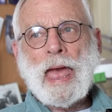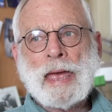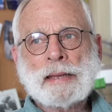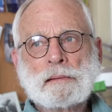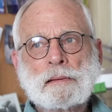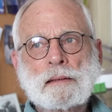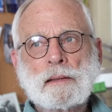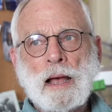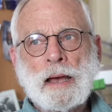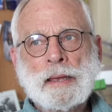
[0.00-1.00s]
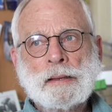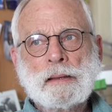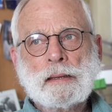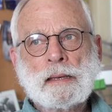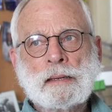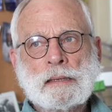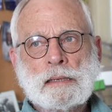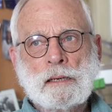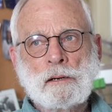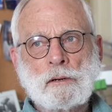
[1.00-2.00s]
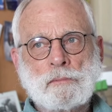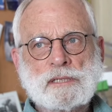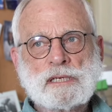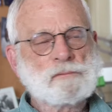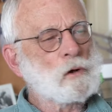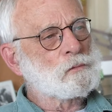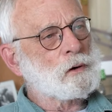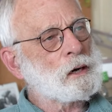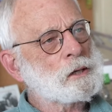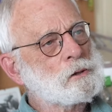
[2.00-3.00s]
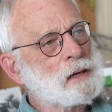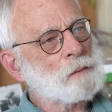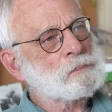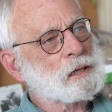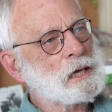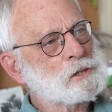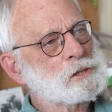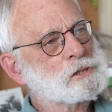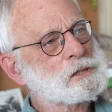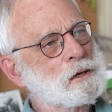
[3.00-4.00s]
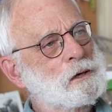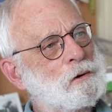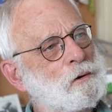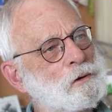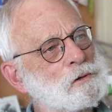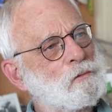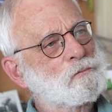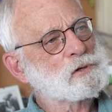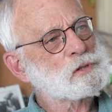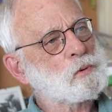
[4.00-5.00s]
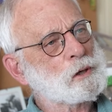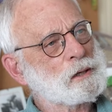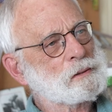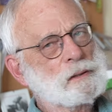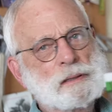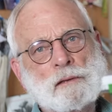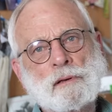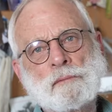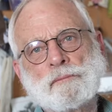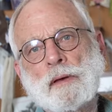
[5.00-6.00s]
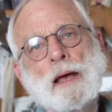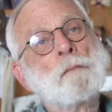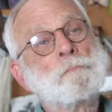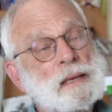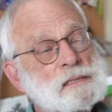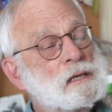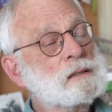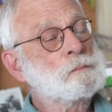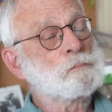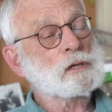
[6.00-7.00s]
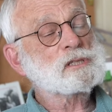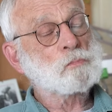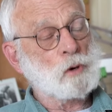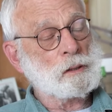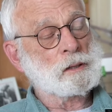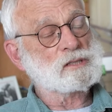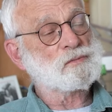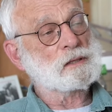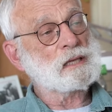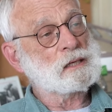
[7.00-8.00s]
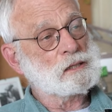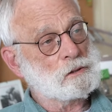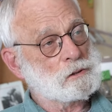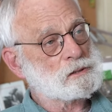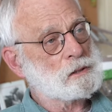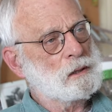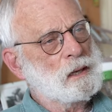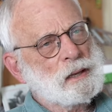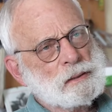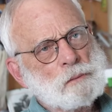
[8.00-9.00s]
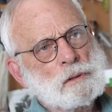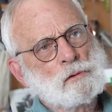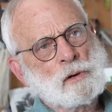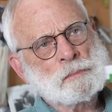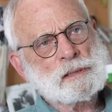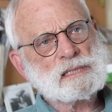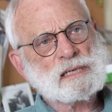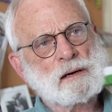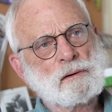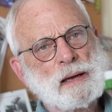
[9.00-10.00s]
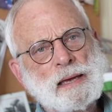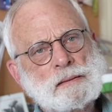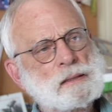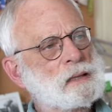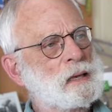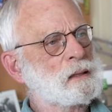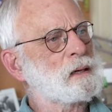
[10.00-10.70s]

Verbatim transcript: and Clyde, in a year, received over 100 applications to, for sport hunt. They could have basically booked sport hunts for 10 years. They would normally sell 8 to 10